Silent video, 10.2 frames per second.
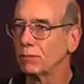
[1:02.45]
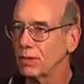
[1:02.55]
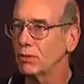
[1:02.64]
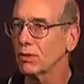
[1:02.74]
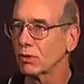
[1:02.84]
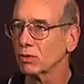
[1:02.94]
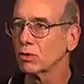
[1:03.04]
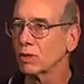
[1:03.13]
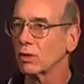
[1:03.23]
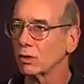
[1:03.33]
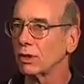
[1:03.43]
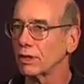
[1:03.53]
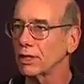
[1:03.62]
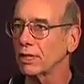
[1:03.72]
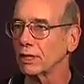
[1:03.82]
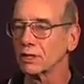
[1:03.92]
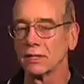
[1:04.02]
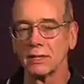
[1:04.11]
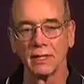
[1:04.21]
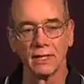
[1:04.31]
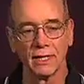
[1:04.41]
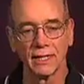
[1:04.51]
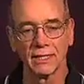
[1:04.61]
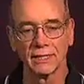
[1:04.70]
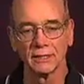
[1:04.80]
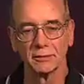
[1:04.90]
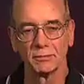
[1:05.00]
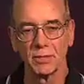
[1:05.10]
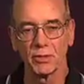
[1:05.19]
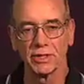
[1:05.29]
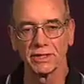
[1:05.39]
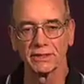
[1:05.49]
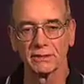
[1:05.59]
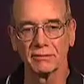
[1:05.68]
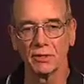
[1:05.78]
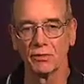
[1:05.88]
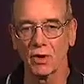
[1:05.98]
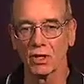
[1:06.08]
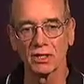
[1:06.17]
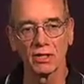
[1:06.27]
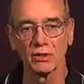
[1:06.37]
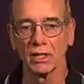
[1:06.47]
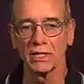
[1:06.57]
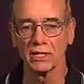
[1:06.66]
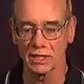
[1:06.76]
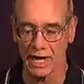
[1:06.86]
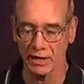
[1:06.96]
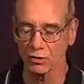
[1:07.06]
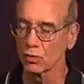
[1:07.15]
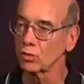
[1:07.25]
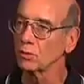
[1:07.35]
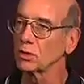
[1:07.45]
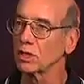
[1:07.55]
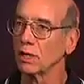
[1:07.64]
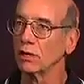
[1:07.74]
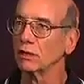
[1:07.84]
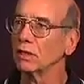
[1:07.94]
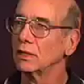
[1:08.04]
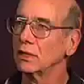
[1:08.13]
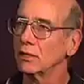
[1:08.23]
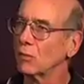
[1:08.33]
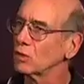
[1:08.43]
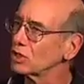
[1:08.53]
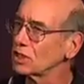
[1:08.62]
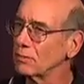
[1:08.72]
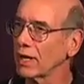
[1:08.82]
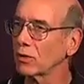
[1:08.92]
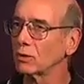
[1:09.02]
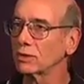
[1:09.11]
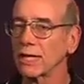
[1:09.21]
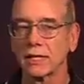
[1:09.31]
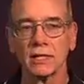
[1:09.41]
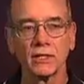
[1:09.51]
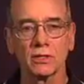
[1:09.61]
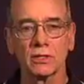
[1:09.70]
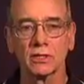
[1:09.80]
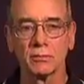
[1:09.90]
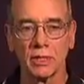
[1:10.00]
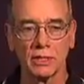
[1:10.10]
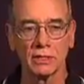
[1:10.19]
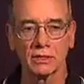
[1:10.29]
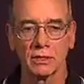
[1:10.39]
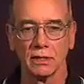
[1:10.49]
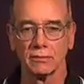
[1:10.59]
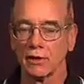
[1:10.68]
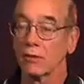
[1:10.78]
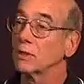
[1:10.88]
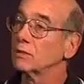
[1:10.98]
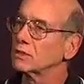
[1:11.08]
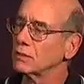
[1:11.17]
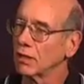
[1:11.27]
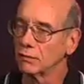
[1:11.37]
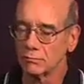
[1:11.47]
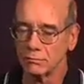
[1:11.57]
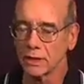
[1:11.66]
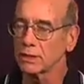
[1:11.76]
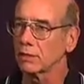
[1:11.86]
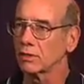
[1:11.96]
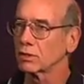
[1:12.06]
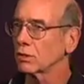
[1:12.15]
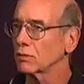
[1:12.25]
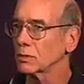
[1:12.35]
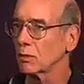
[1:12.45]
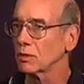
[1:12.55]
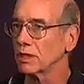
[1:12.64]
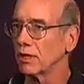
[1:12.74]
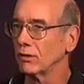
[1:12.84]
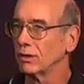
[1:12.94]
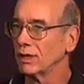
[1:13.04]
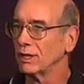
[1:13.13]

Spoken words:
people that are doing good things. People that volunteer to lead scout troops, emergency medical technicians, the police, firemen, military service personnel,